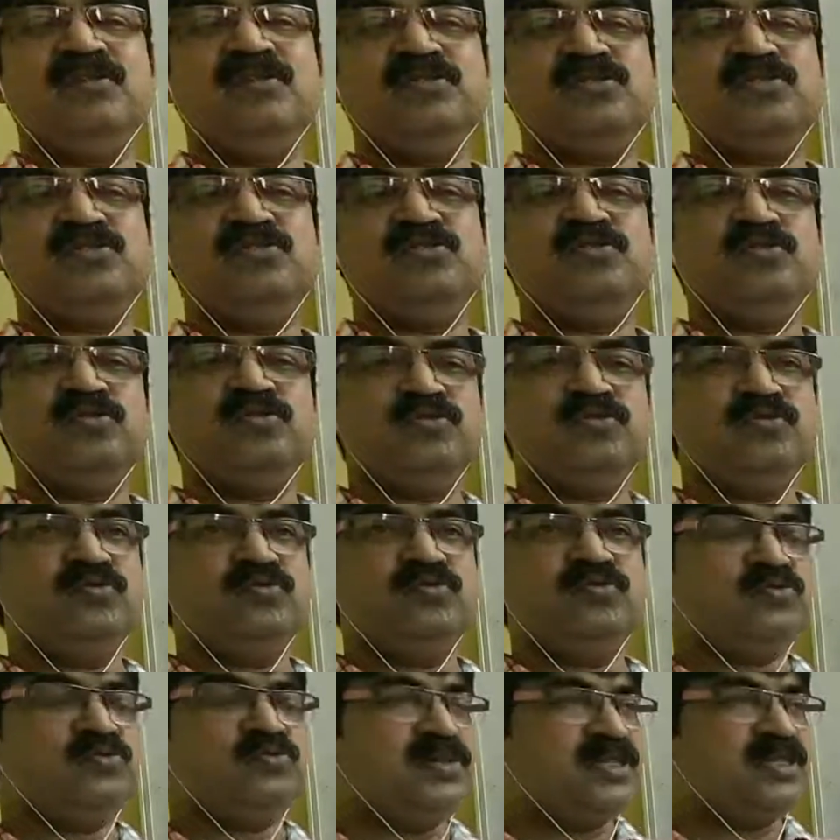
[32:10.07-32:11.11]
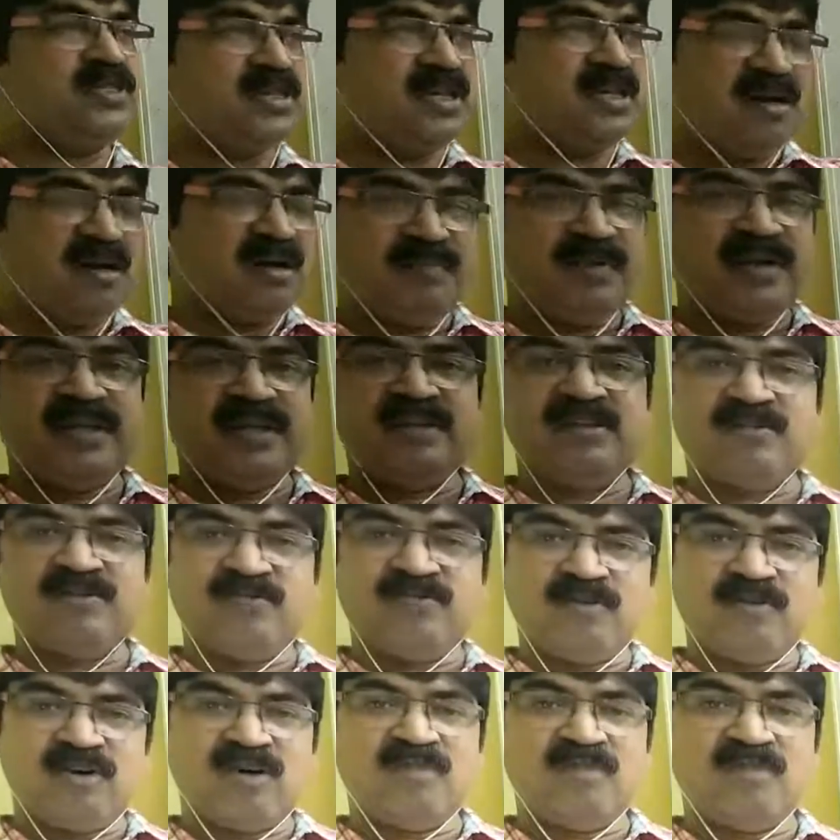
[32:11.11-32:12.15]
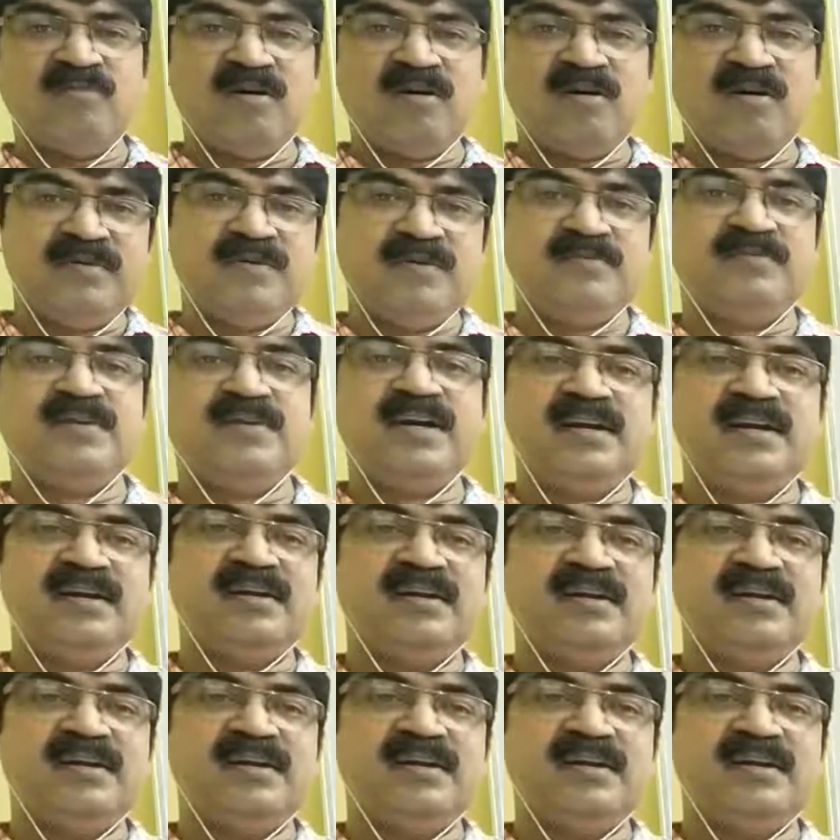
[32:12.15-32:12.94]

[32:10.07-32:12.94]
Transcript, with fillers: goods those goods which come in the form of different